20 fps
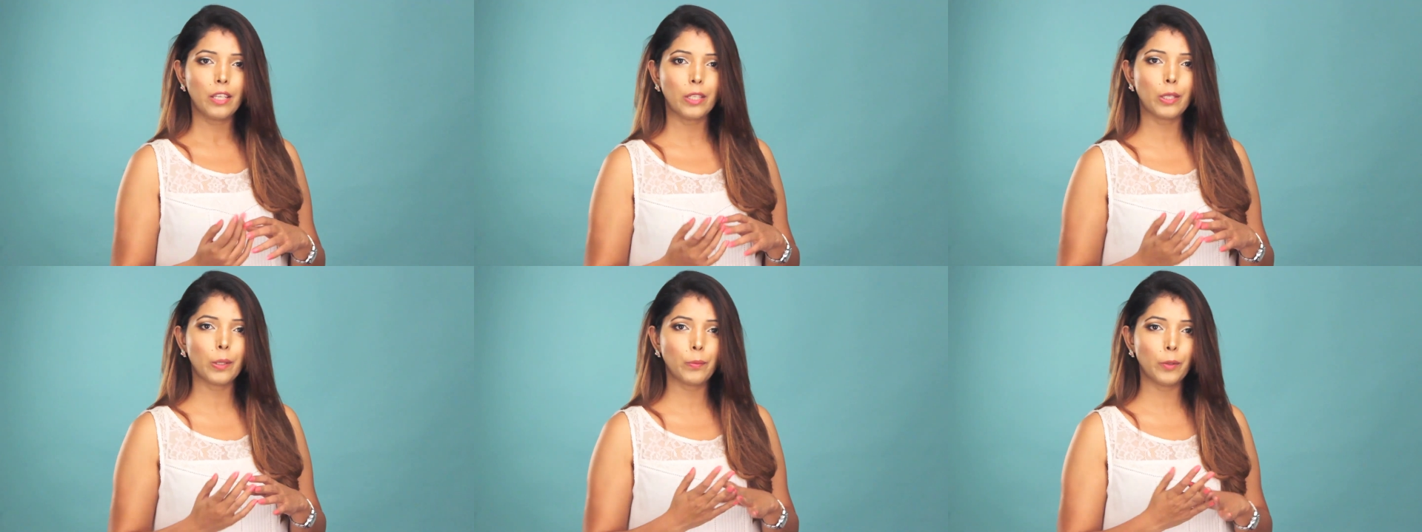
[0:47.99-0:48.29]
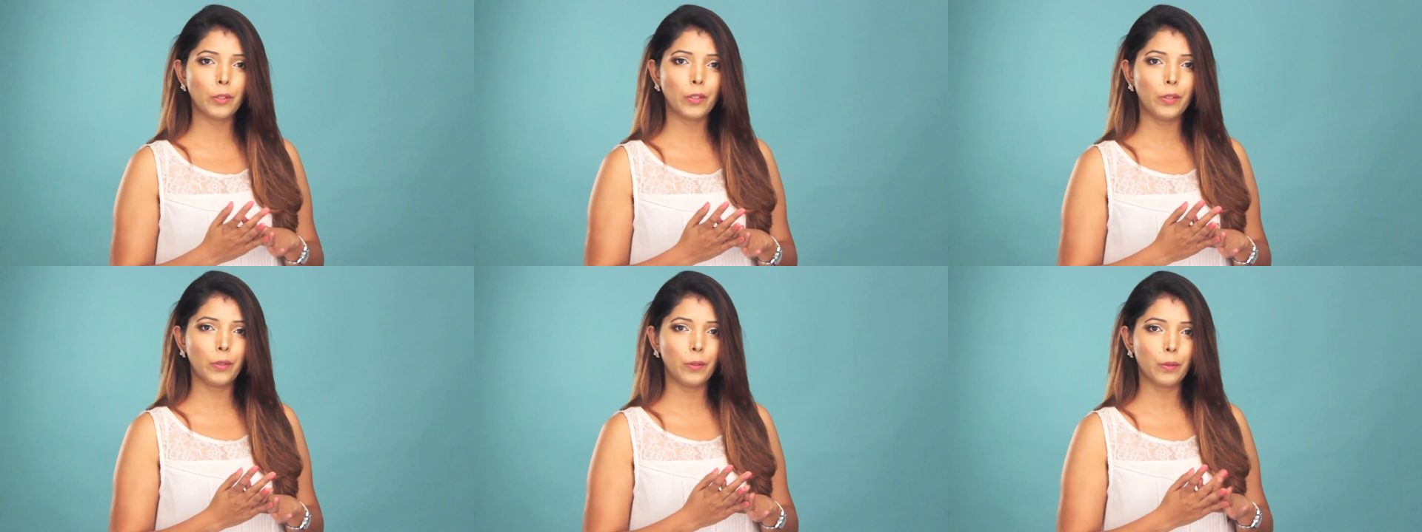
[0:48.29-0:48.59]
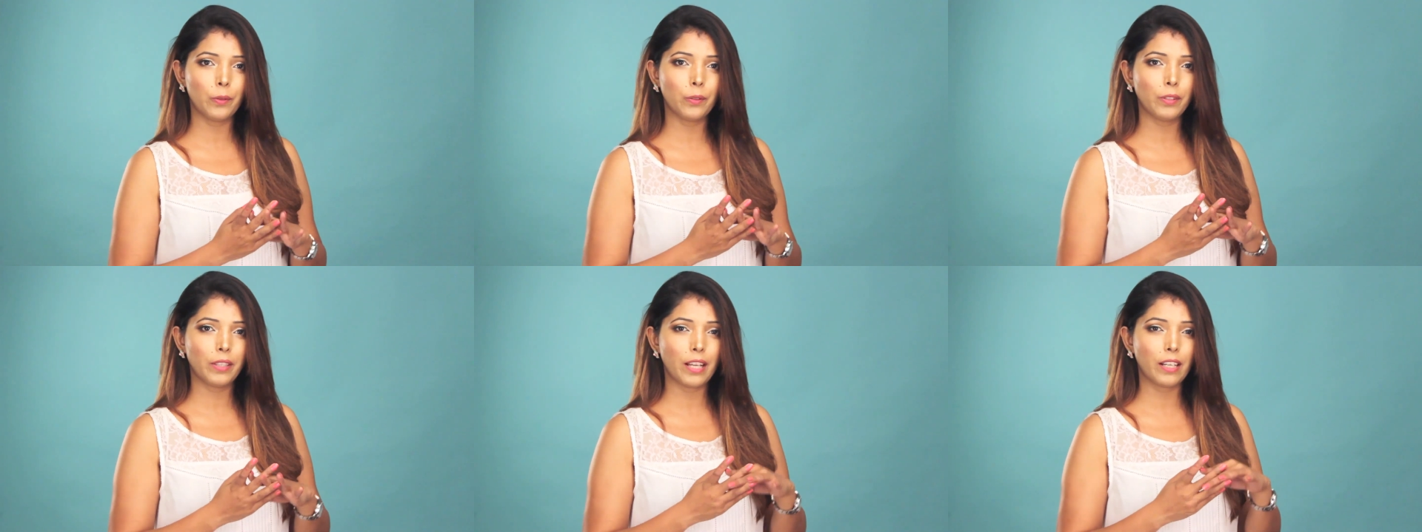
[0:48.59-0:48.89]
you would
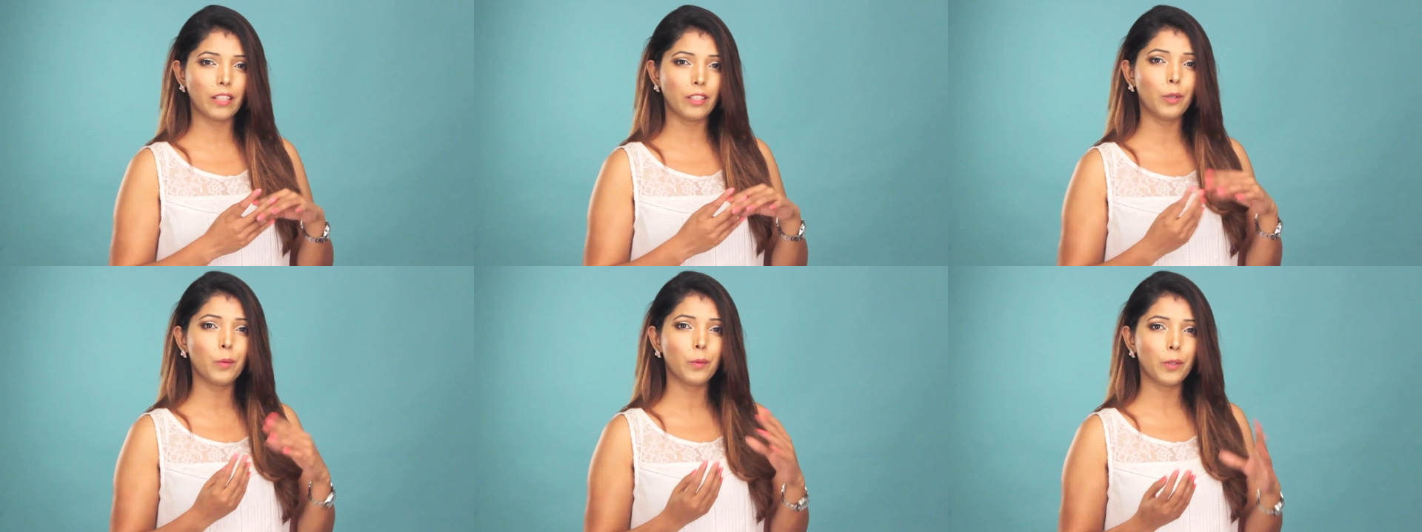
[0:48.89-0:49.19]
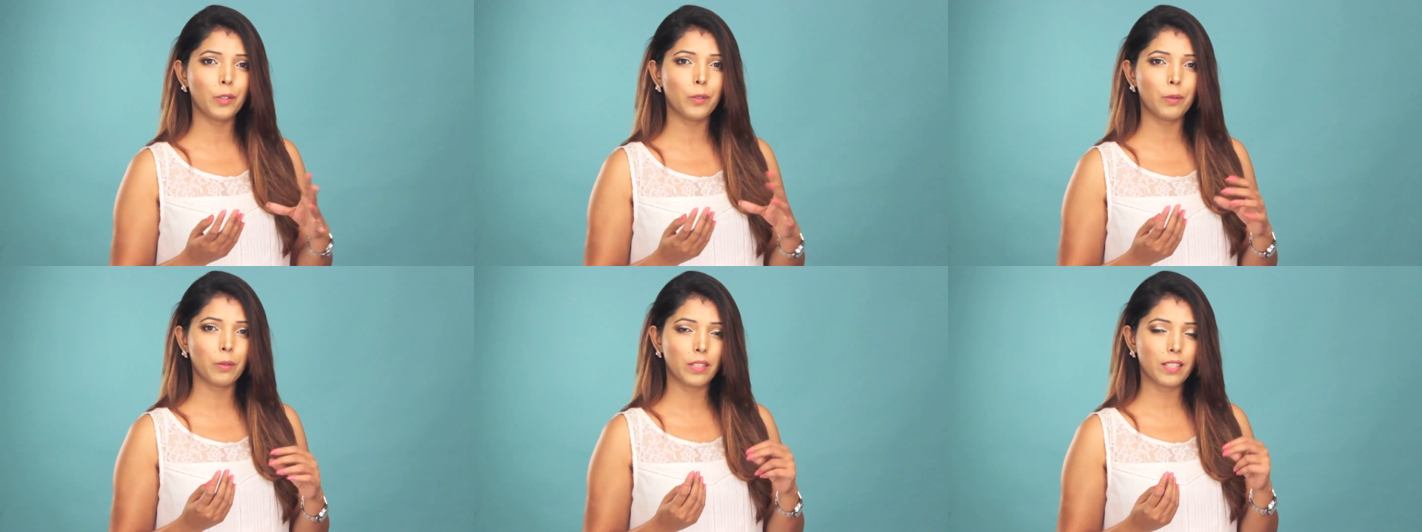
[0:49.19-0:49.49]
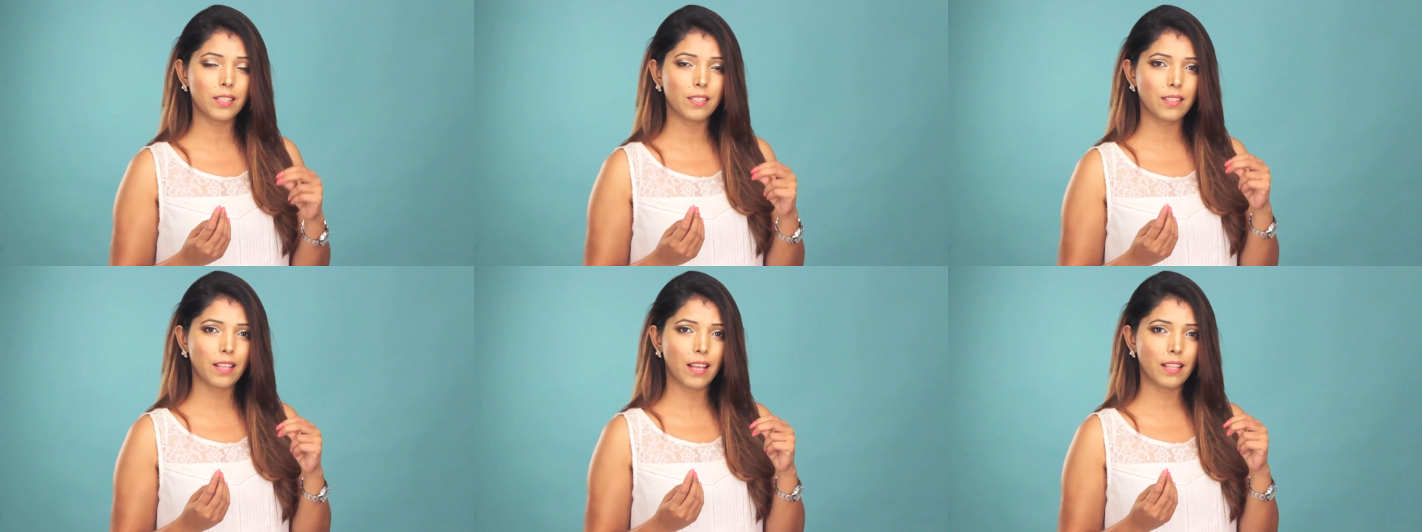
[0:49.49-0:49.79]

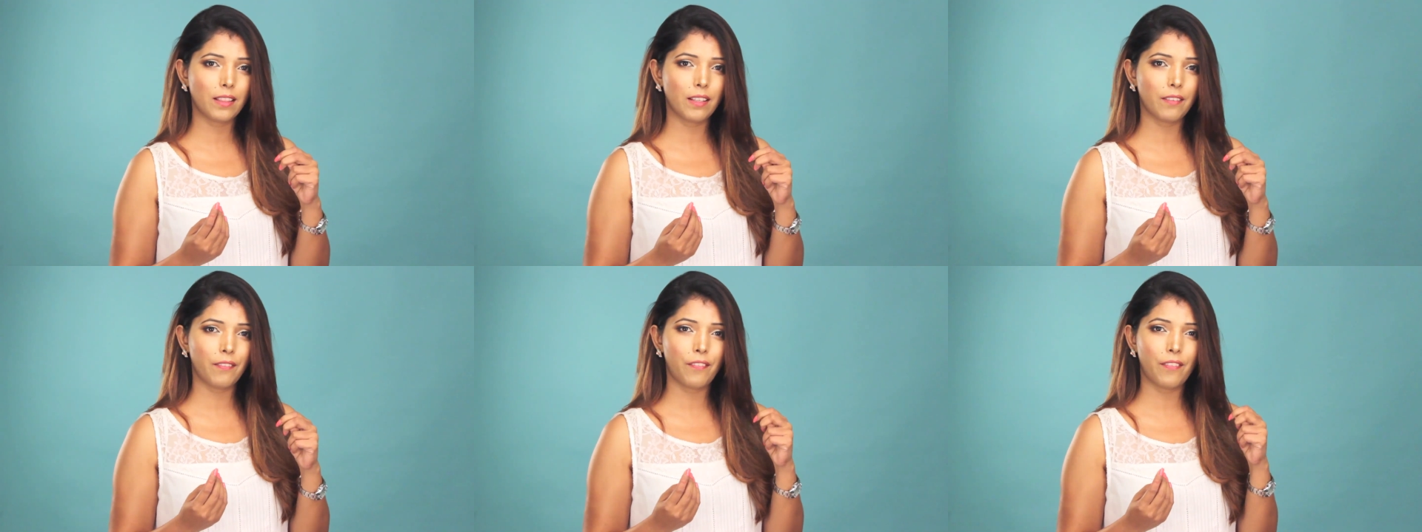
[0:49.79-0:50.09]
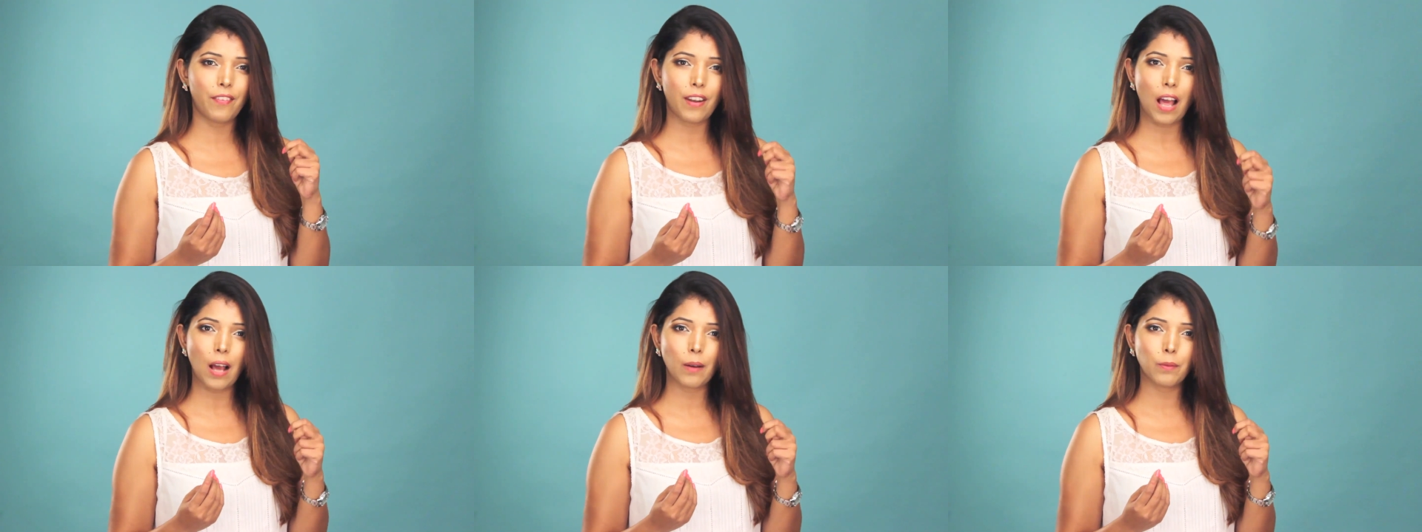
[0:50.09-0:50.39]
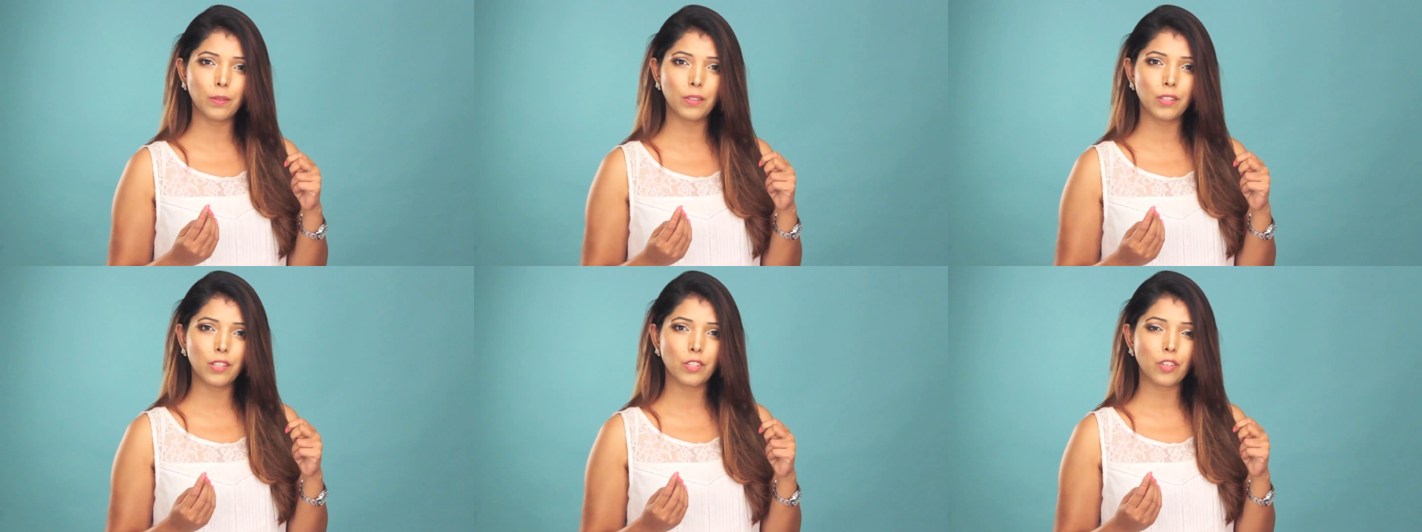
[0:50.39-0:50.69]
notice that the
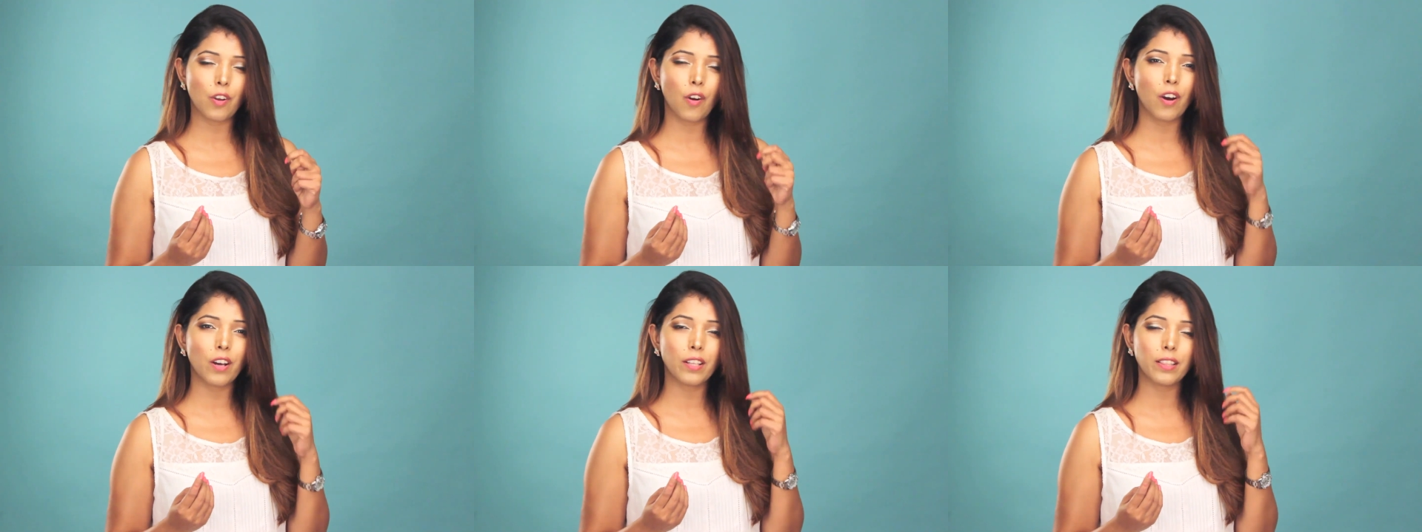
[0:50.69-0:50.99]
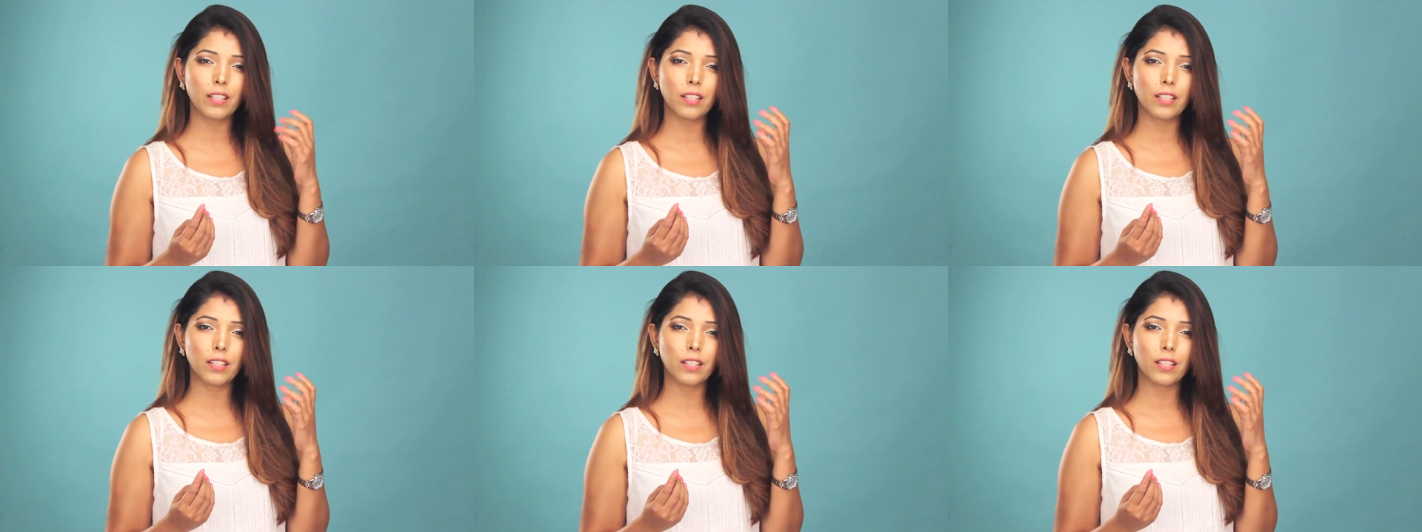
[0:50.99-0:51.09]
flowers or